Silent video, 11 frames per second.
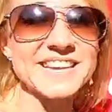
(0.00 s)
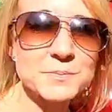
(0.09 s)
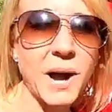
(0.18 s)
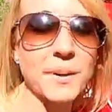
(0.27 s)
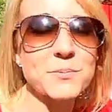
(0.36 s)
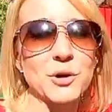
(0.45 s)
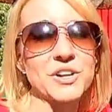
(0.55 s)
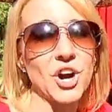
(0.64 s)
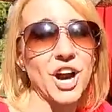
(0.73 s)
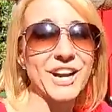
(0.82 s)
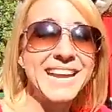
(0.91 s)
this popcorn
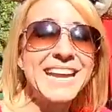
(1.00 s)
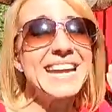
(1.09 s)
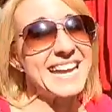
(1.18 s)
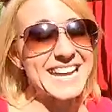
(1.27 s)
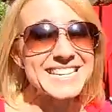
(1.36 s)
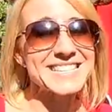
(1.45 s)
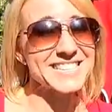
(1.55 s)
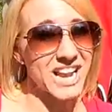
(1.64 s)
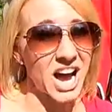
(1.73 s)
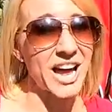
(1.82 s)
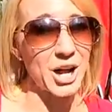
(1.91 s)
cart is
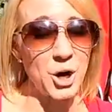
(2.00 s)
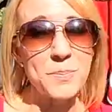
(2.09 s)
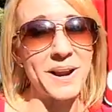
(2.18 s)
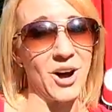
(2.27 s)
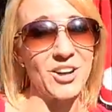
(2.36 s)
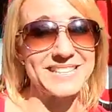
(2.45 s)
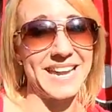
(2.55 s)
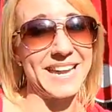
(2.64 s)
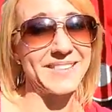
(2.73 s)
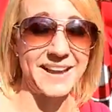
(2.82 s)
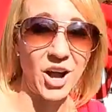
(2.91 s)
not open all
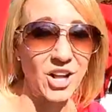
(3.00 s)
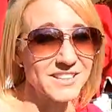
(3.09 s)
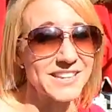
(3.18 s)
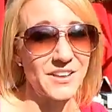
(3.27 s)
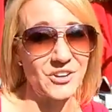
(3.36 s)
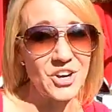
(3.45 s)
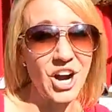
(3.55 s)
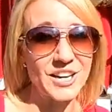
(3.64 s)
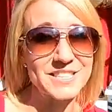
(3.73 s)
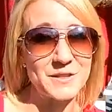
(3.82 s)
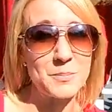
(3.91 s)
day like all of the other
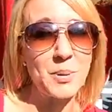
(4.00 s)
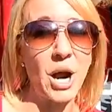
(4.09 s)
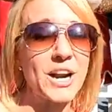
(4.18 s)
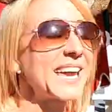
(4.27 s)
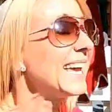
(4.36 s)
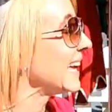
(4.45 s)
carts in the park.